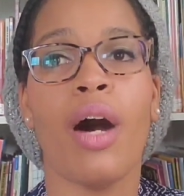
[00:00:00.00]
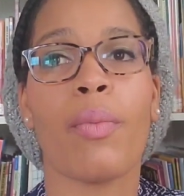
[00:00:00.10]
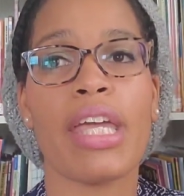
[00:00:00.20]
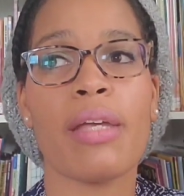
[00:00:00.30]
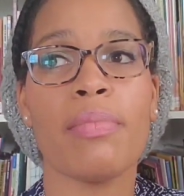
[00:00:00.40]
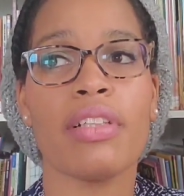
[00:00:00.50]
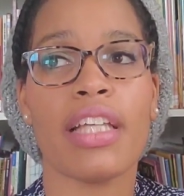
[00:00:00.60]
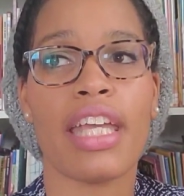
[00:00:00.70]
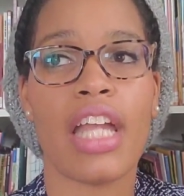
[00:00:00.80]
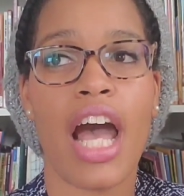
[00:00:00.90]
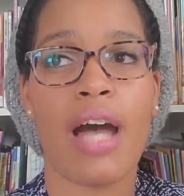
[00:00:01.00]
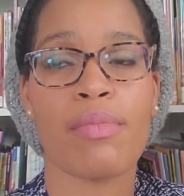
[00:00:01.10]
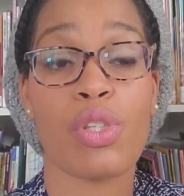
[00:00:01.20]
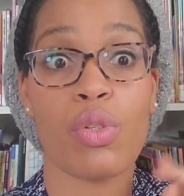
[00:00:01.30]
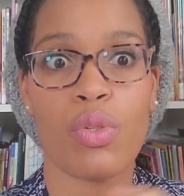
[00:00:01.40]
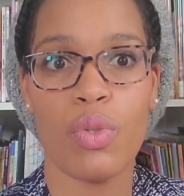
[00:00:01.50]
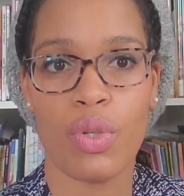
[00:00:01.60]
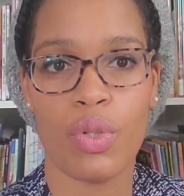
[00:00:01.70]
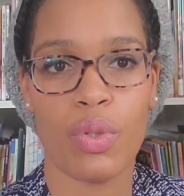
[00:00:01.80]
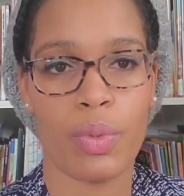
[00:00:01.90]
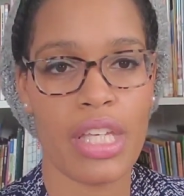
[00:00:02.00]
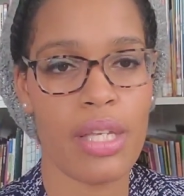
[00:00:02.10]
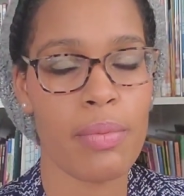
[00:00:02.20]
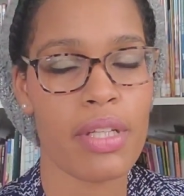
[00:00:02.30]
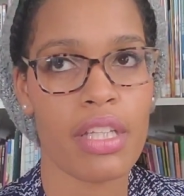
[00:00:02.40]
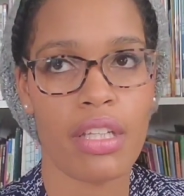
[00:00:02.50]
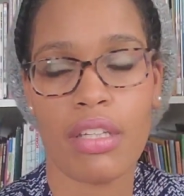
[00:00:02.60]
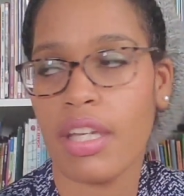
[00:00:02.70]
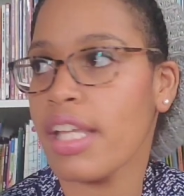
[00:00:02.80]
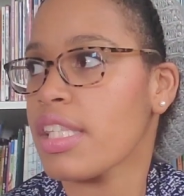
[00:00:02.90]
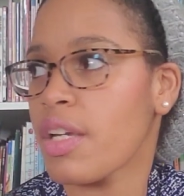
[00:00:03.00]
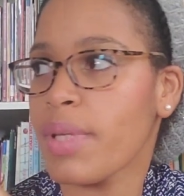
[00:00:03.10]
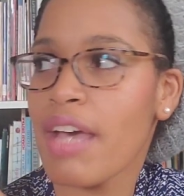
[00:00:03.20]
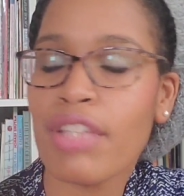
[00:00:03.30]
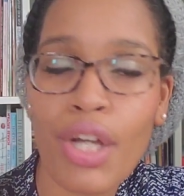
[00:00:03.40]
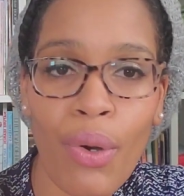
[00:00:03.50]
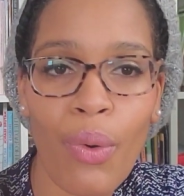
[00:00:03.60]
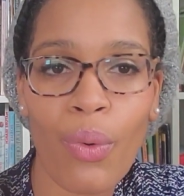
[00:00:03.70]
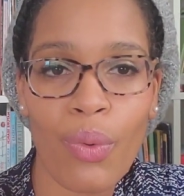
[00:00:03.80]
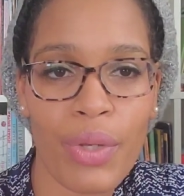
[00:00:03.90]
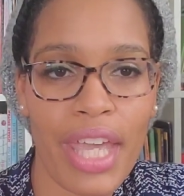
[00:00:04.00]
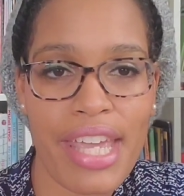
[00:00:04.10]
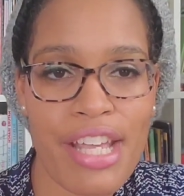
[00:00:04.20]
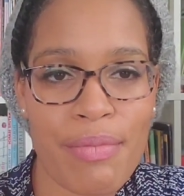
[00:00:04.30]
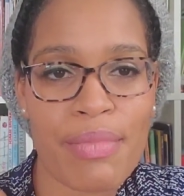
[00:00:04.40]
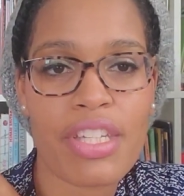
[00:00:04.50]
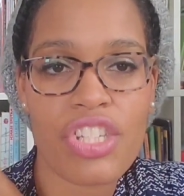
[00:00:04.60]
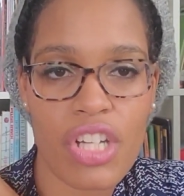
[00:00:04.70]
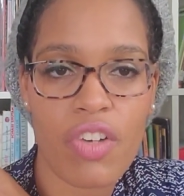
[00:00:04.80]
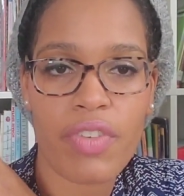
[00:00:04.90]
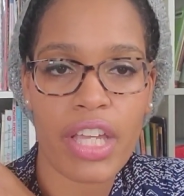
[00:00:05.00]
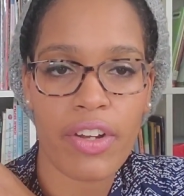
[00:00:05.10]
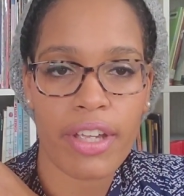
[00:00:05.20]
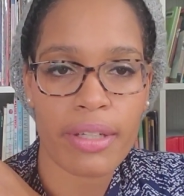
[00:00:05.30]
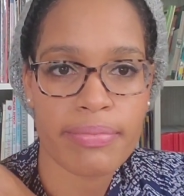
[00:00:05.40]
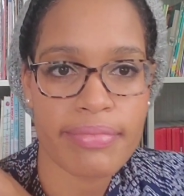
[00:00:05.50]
We played um, Sudoku. We, and you guys know, we have like a whole game shelf area.